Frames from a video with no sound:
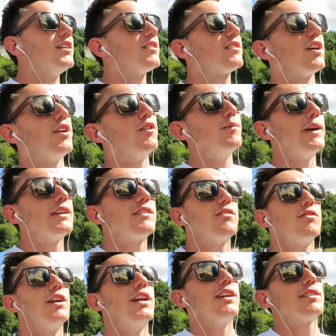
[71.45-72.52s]
So it makes
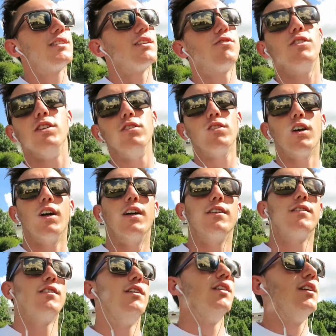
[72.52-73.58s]
it realistic for you
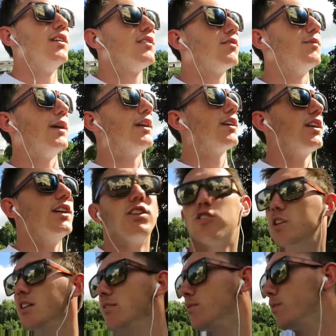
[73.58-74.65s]
guys to make it
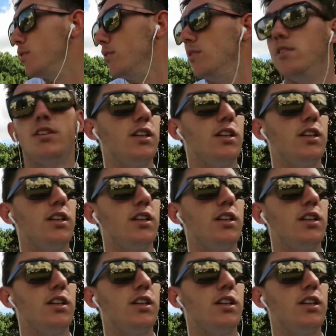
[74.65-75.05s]
achievable.